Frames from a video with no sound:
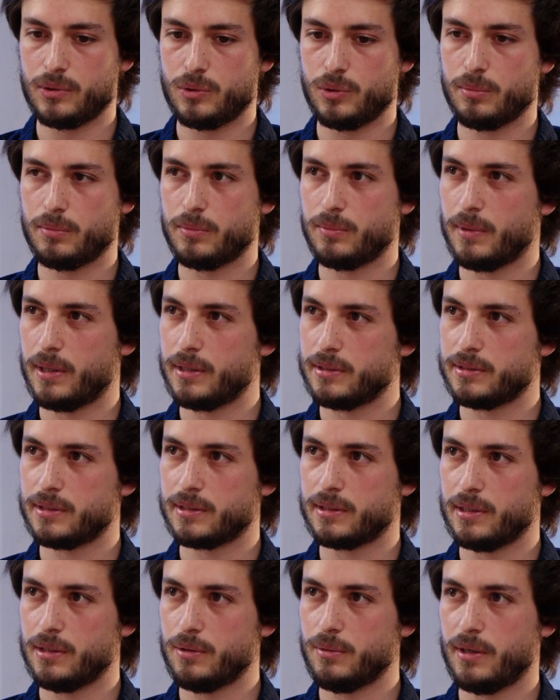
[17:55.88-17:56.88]
months
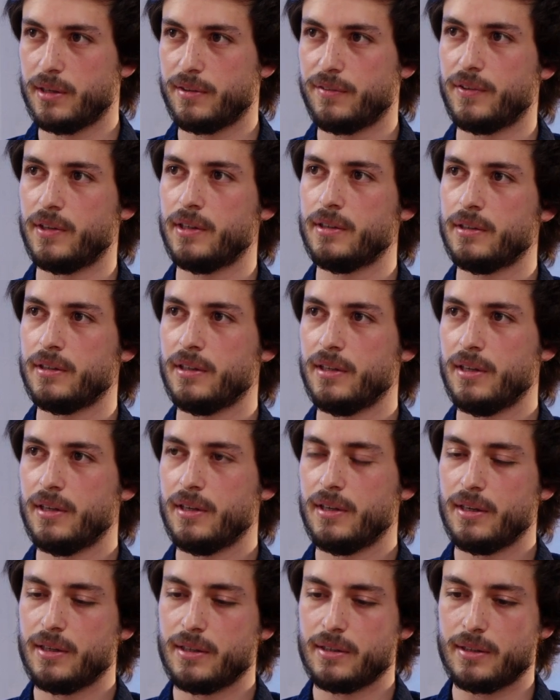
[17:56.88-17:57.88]
ago, I think.
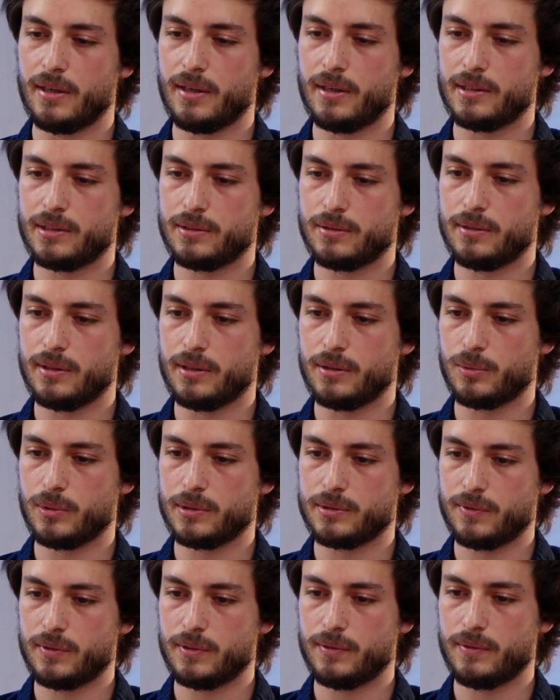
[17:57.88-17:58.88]
Yeah, it
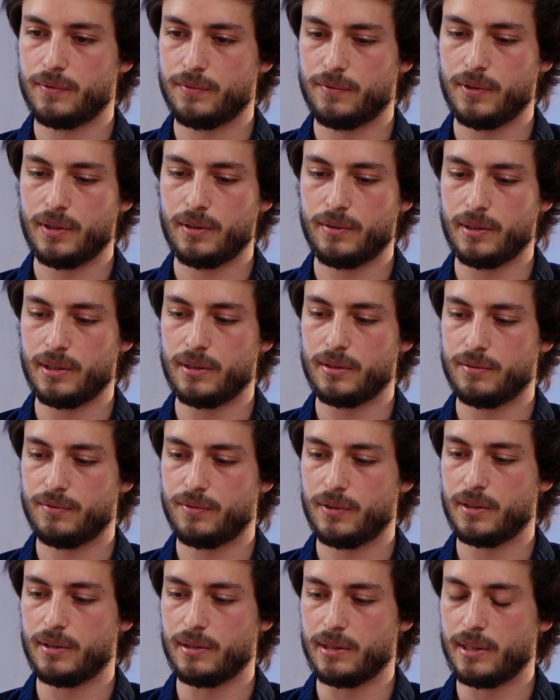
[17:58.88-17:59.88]
was very, very